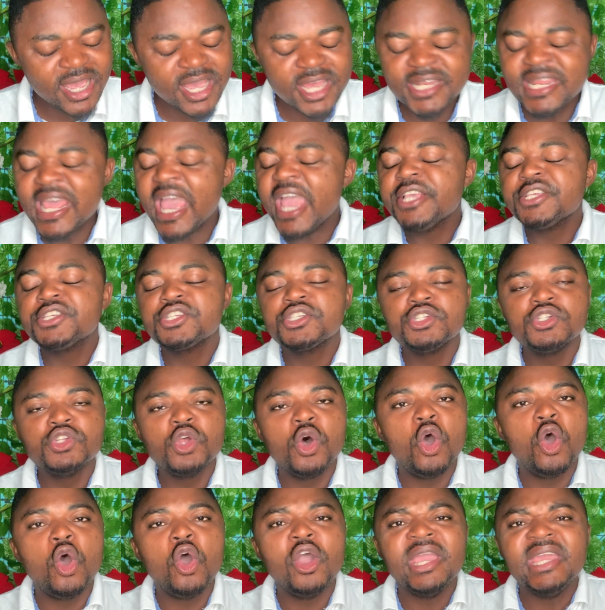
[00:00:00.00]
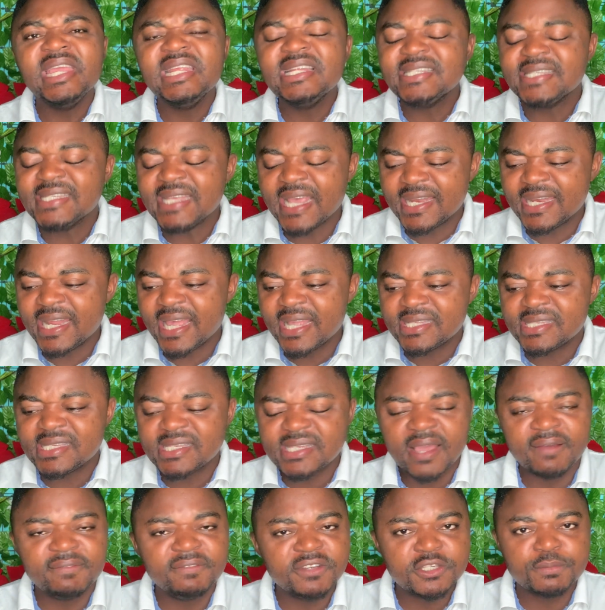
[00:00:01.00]
There is no internet
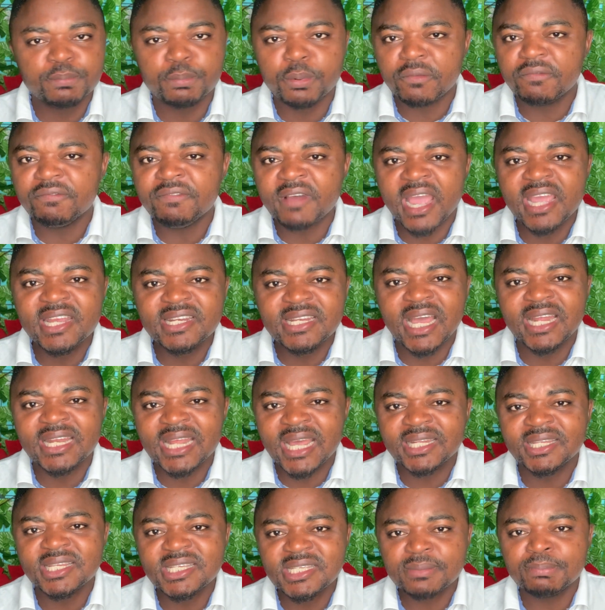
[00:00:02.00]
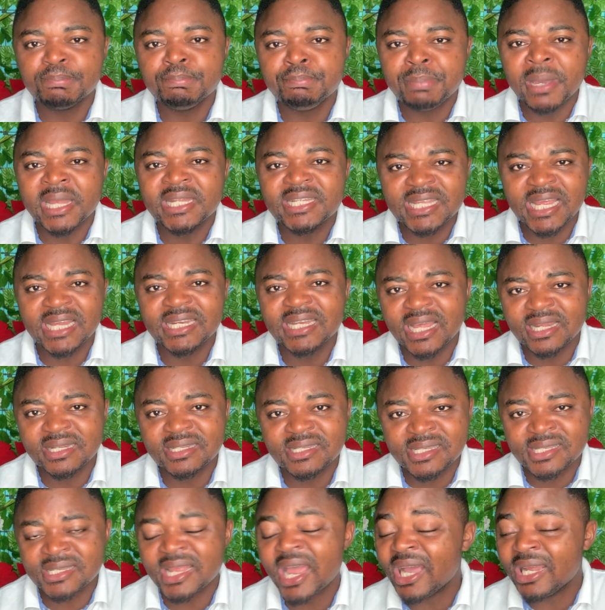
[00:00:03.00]
service provider that is better than
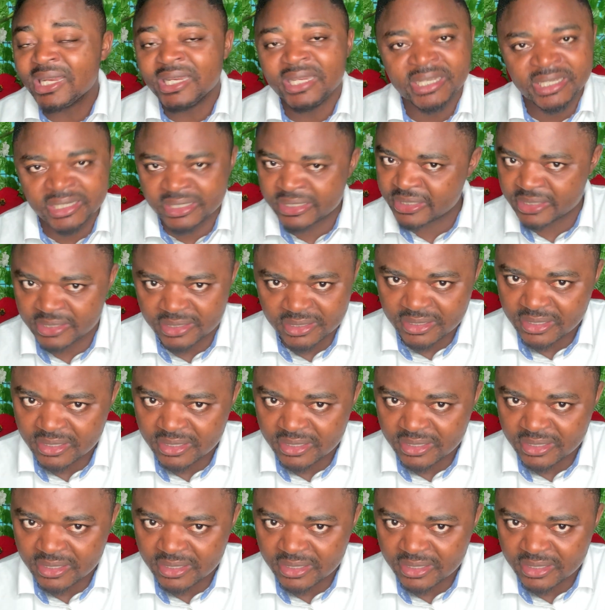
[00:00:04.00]
Starlink.